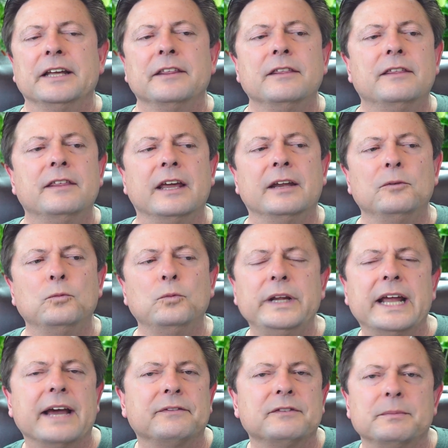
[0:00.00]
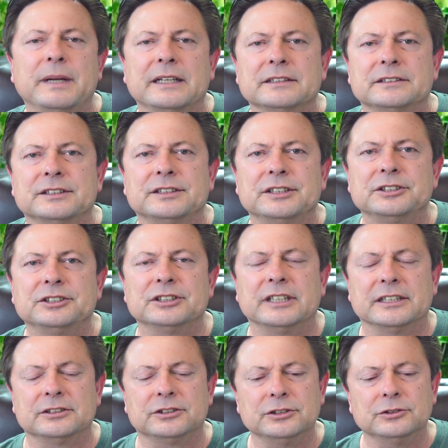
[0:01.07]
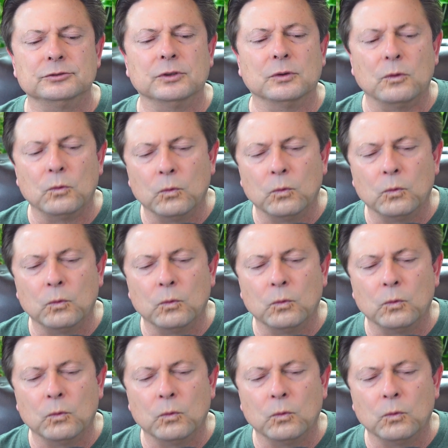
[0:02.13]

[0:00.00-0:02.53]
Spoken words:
then we have to make a decision as to